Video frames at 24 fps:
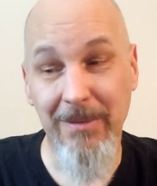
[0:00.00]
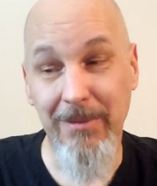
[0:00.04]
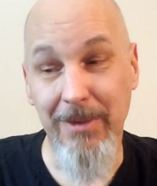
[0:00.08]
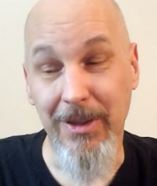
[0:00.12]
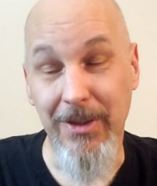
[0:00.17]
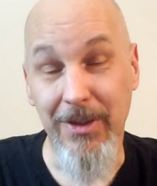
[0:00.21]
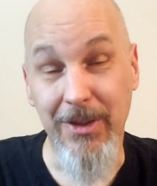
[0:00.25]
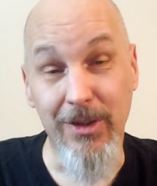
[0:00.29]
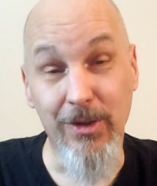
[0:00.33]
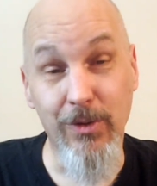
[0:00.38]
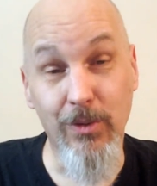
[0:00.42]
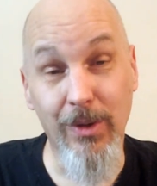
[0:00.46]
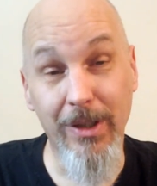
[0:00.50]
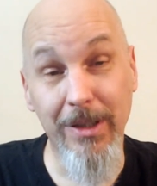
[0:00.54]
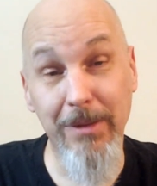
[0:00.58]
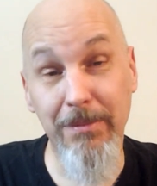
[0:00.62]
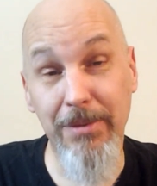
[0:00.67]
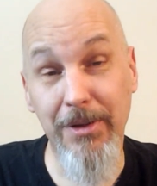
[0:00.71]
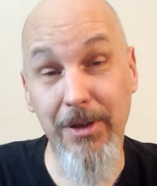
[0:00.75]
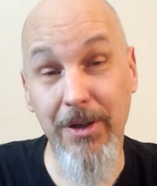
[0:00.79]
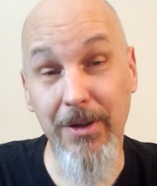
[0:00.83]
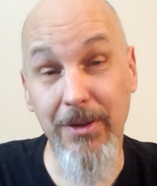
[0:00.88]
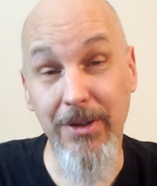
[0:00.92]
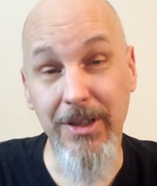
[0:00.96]
But there's one
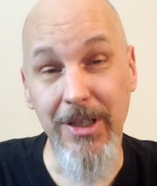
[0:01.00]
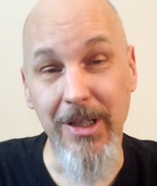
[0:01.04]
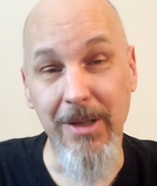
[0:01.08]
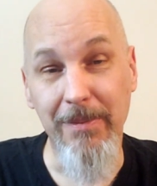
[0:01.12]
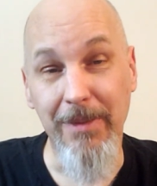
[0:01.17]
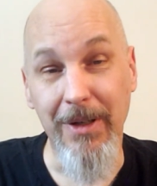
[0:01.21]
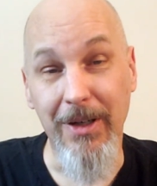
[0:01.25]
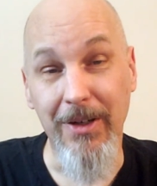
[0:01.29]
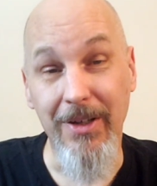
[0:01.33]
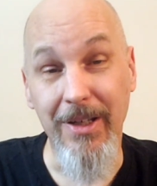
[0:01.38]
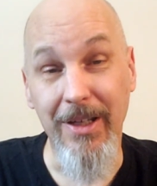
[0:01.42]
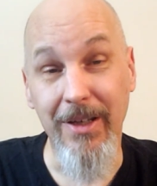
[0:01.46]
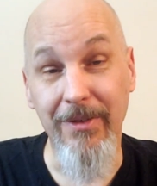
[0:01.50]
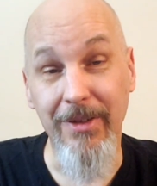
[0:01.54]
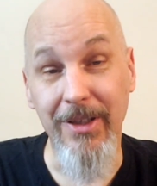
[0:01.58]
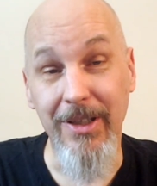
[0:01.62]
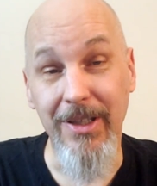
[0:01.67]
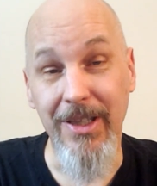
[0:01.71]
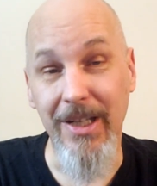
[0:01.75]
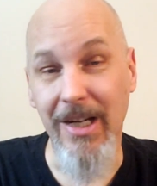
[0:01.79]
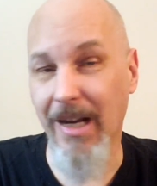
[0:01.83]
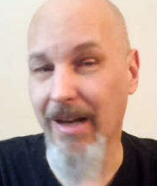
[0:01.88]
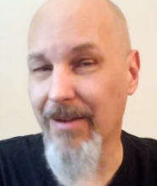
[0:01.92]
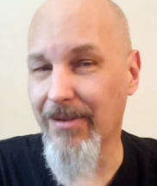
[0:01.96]
pro tip I'll give
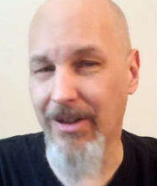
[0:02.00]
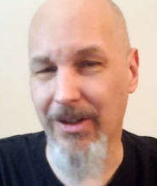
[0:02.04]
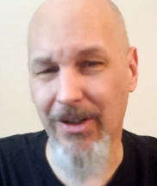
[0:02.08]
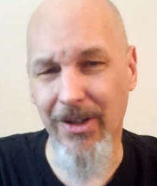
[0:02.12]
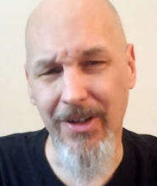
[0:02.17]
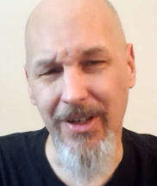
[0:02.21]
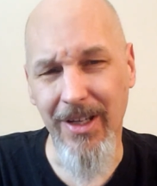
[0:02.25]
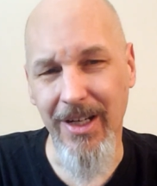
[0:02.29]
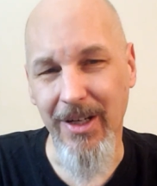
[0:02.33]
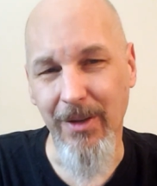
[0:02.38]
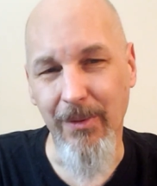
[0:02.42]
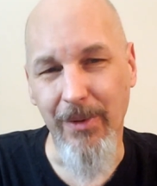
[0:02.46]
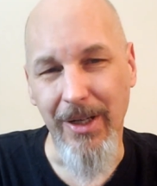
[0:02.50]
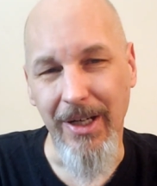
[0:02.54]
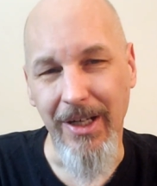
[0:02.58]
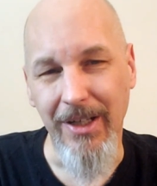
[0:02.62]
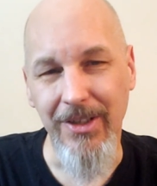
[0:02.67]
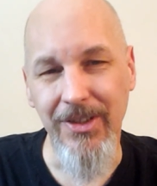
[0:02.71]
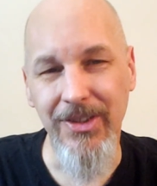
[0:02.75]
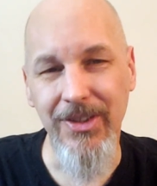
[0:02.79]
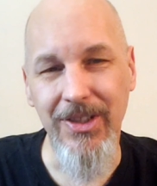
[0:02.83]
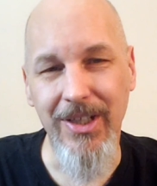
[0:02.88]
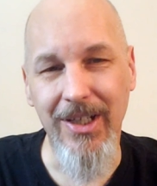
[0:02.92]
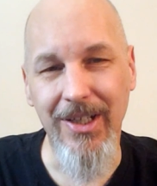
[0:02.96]
you that I haven't heard anyone
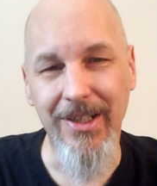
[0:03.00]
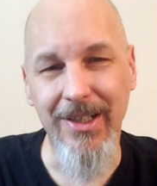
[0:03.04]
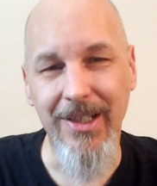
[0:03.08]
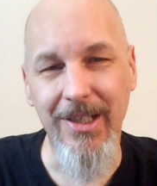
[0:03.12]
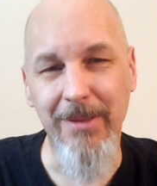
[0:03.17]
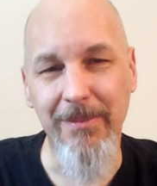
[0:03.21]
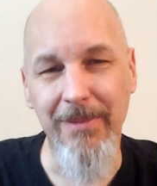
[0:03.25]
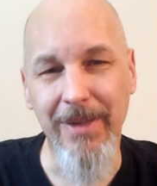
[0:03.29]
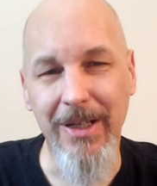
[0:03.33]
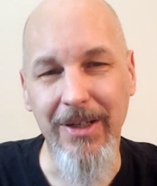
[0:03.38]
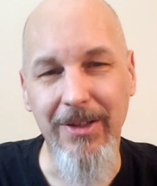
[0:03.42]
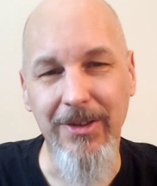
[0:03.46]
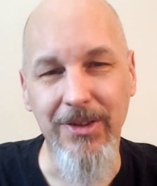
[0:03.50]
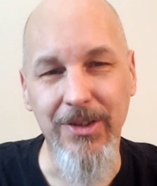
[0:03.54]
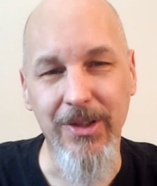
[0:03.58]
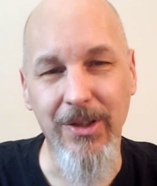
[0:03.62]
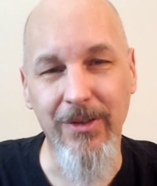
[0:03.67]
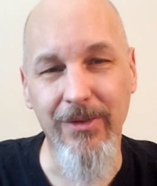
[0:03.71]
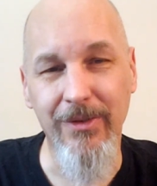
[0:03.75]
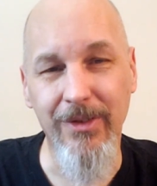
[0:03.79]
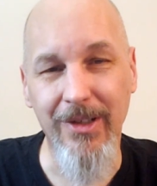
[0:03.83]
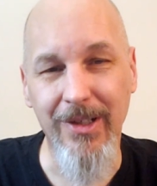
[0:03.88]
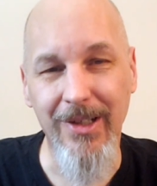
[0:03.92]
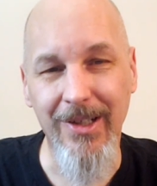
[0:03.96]
else talking about
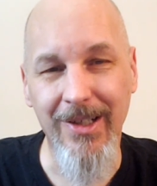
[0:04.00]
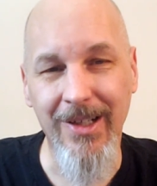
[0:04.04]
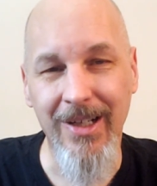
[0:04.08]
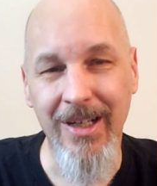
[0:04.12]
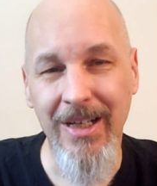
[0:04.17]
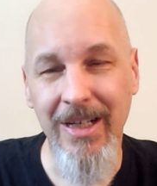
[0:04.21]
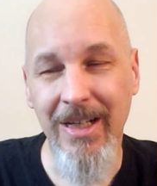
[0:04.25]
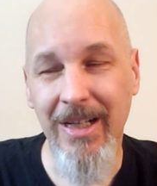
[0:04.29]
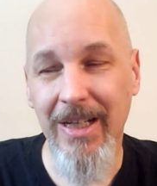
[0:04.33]
so far